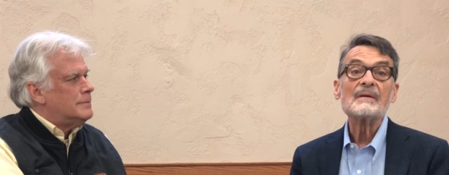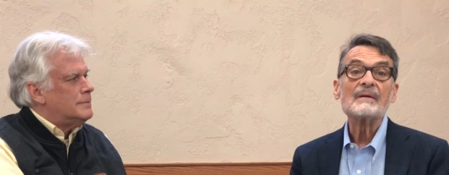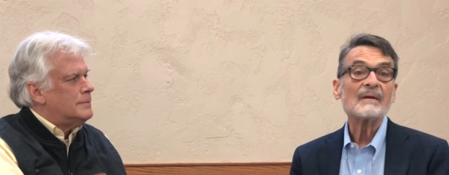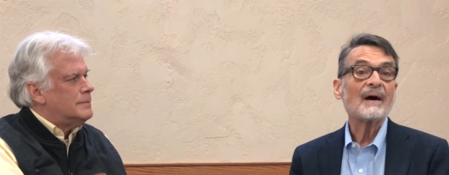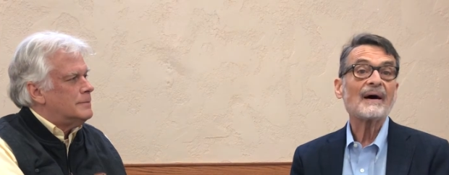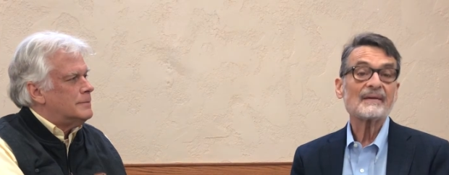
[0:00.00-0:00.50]

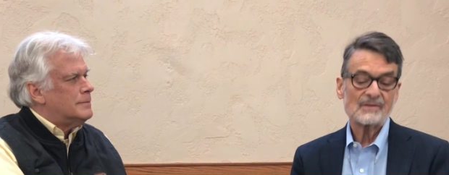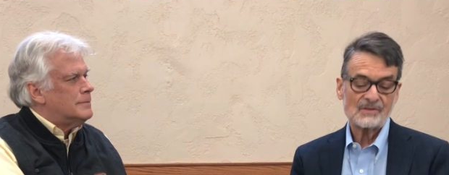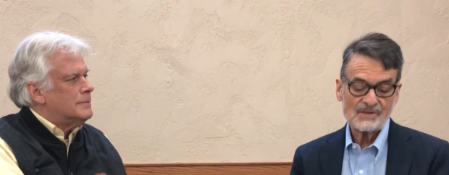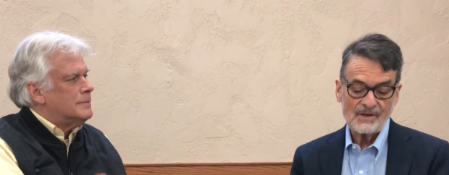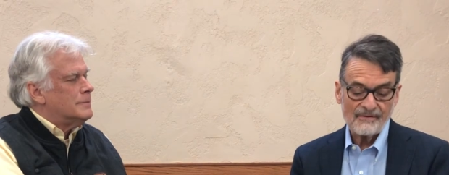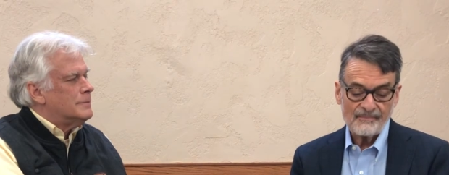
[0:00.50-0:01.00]
Speaker 1: not
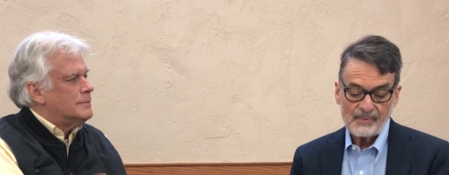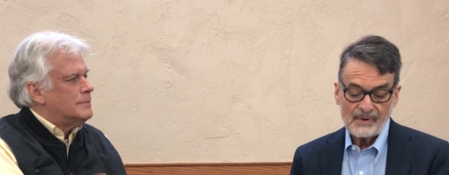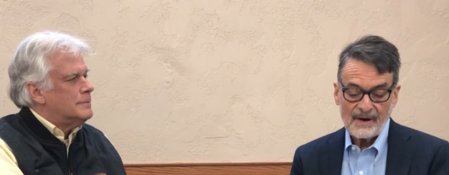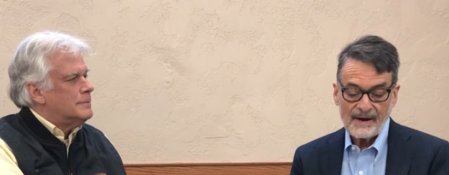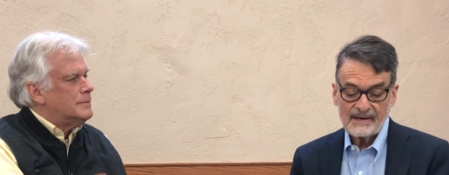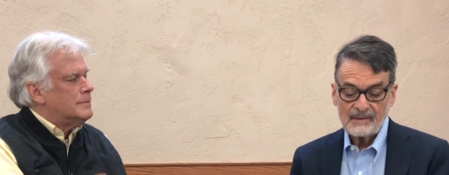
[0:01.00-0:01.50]
self
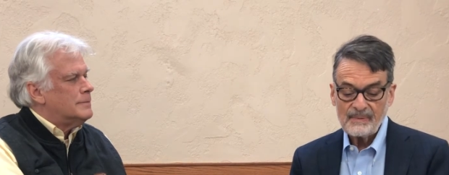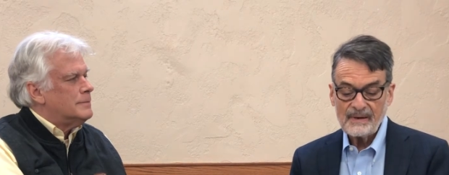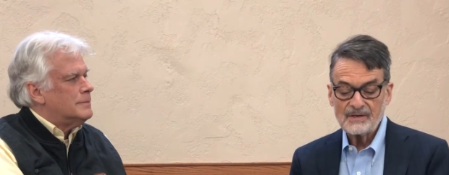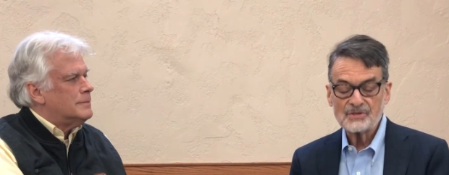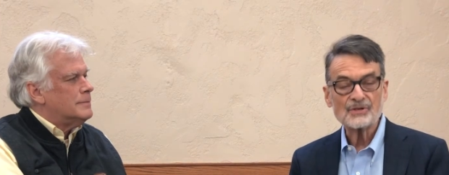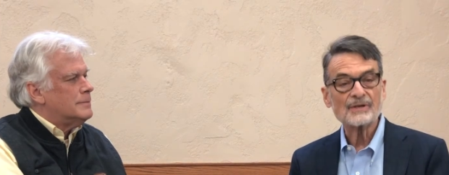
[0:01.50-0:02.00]

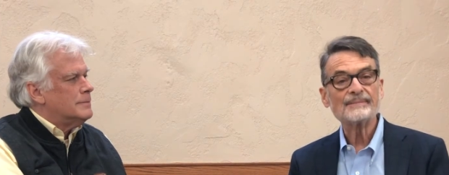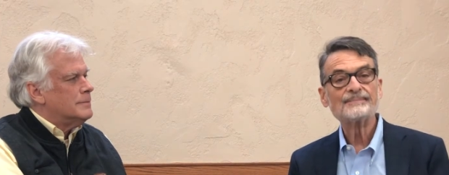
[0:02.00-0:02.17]
preoccupation,